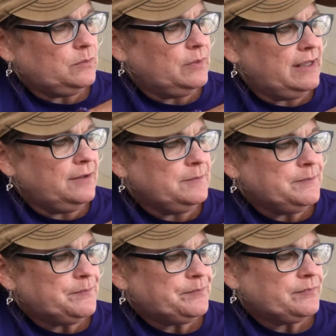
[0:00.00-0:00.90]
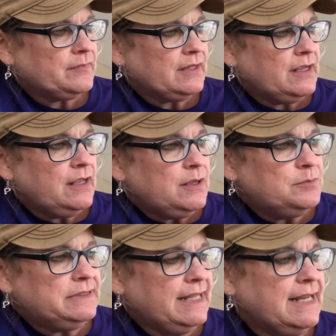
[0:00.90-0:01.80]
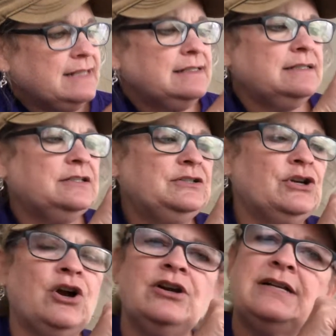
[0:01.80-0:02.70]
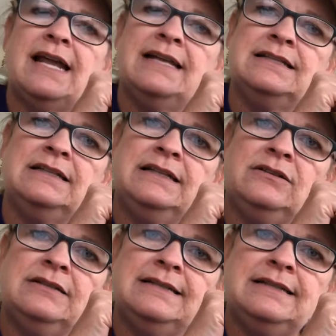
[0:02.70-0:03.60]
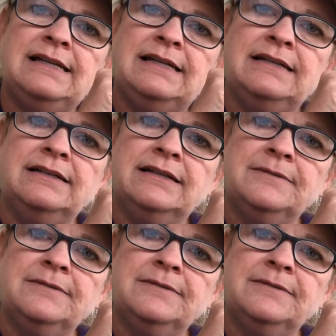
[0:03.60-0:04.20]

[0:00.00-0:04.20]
Well, plants start as a little seed.